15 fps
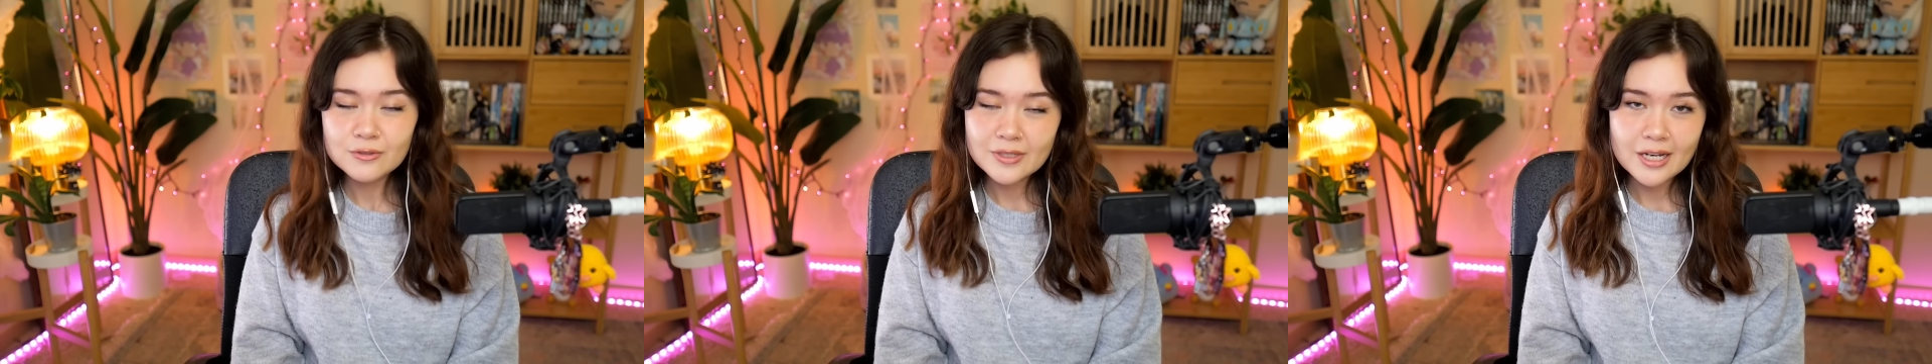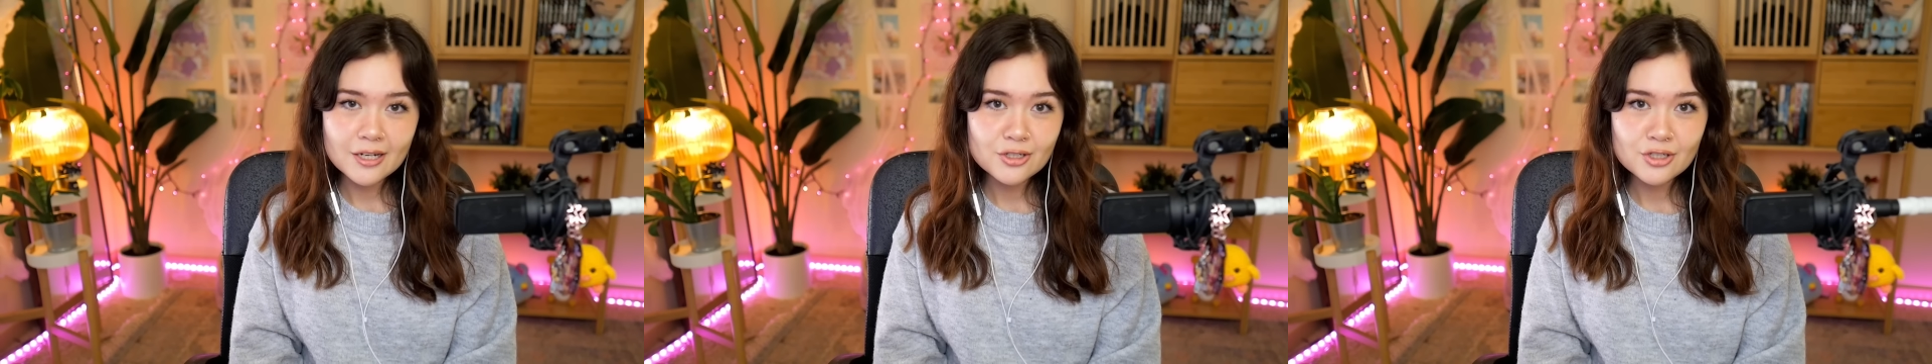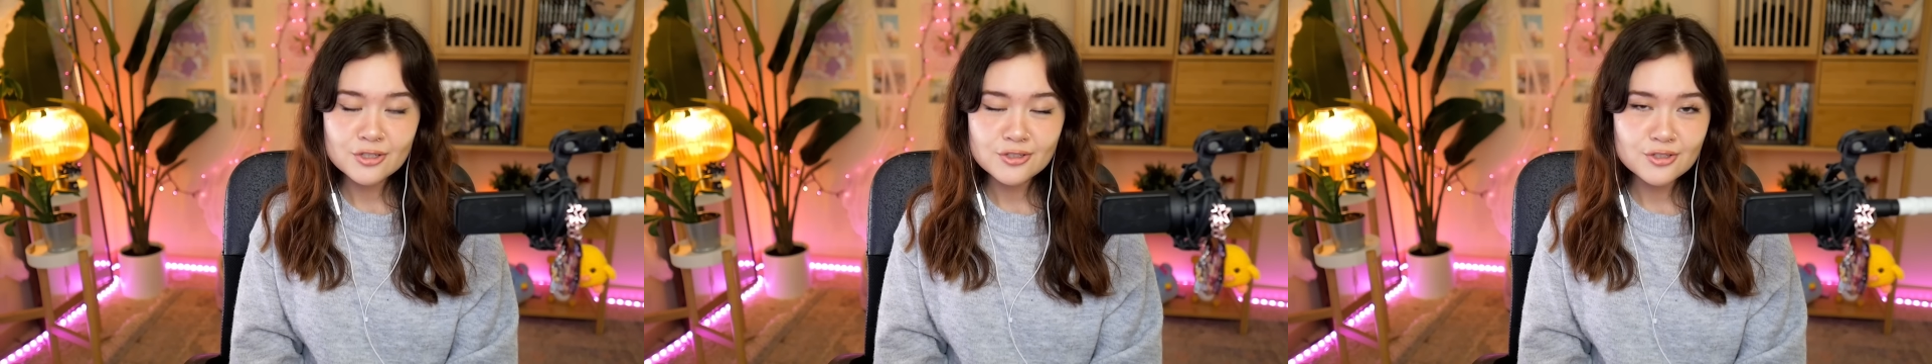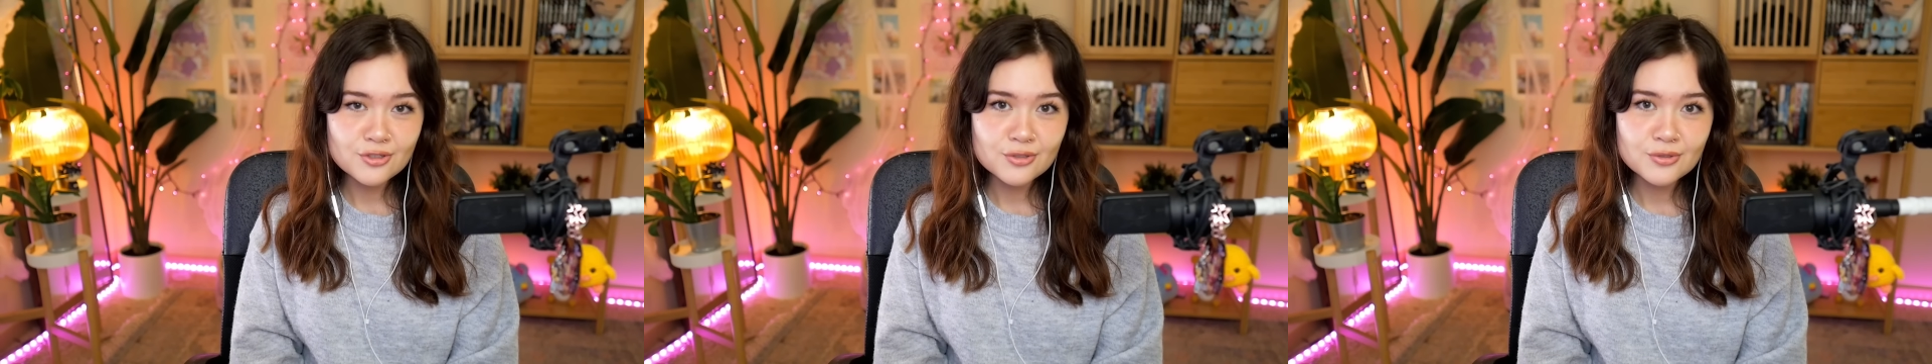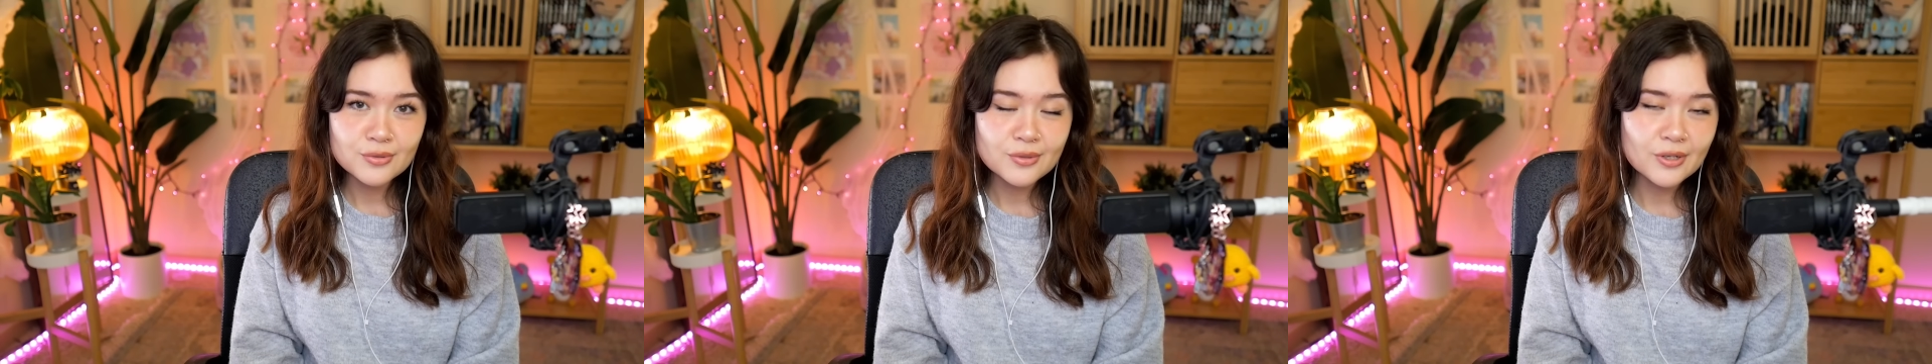reaction
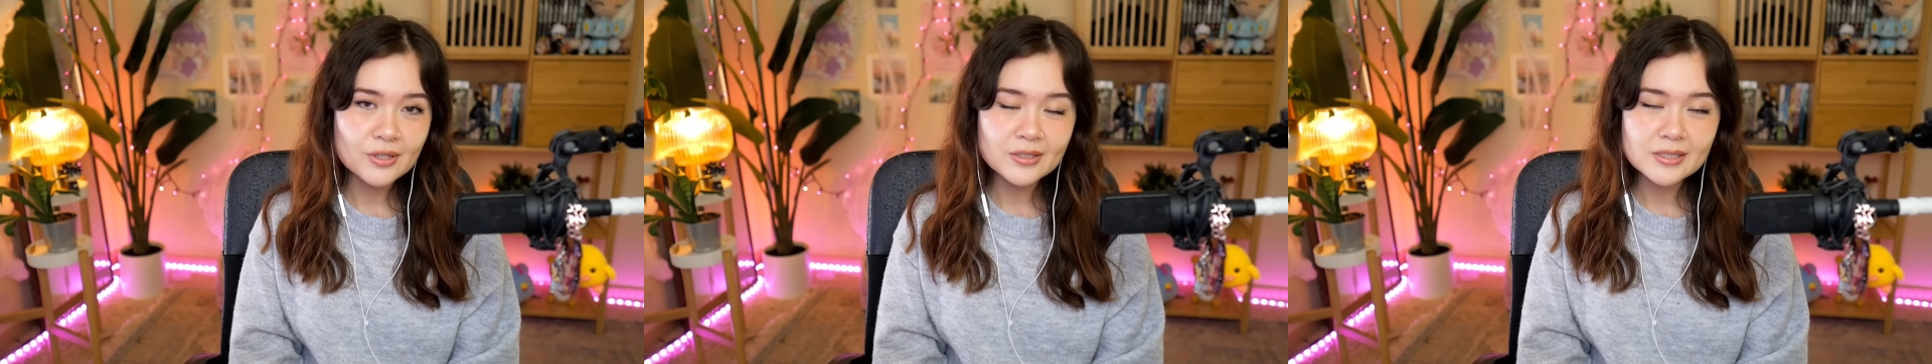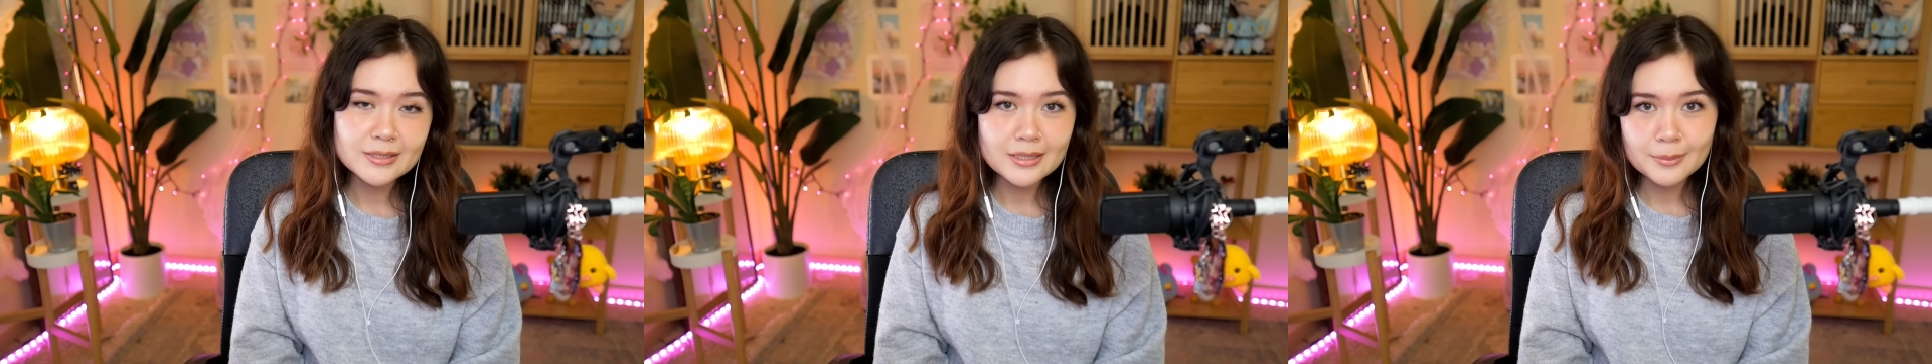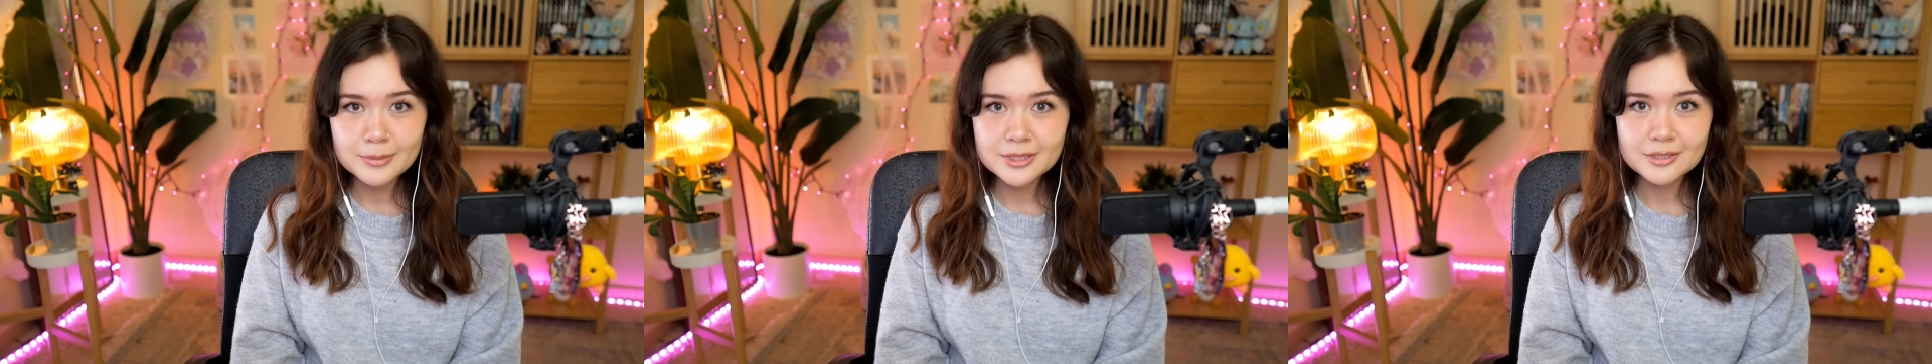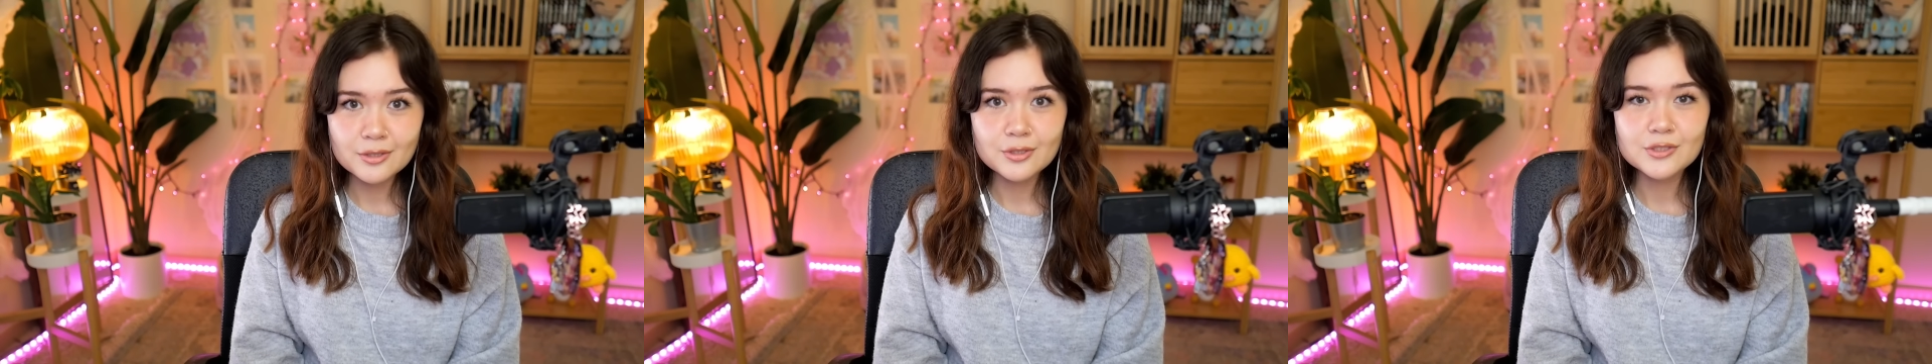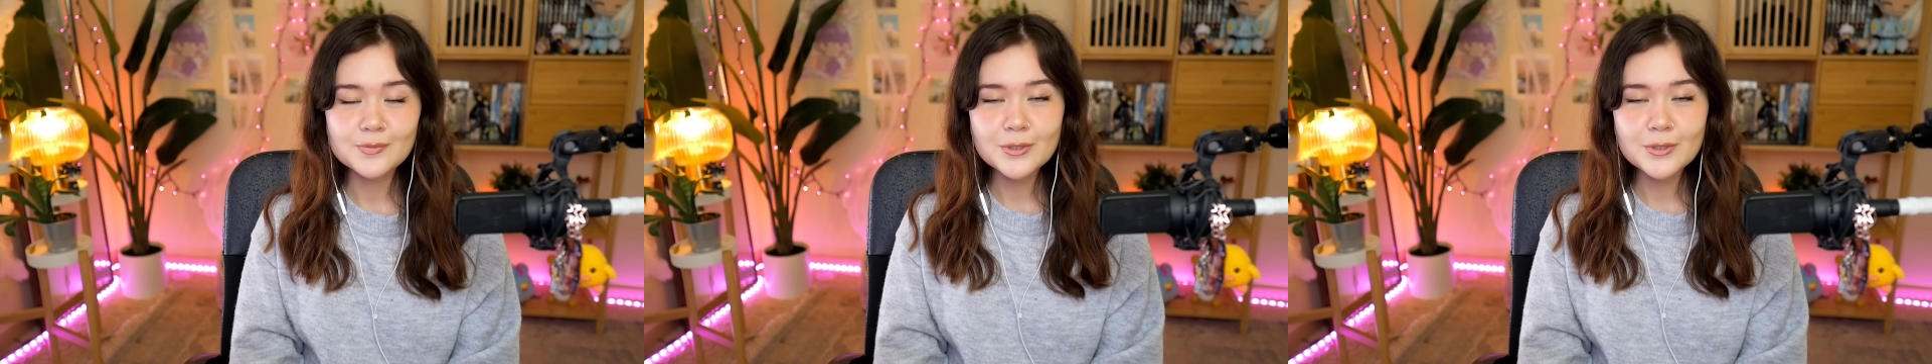to all these episodes,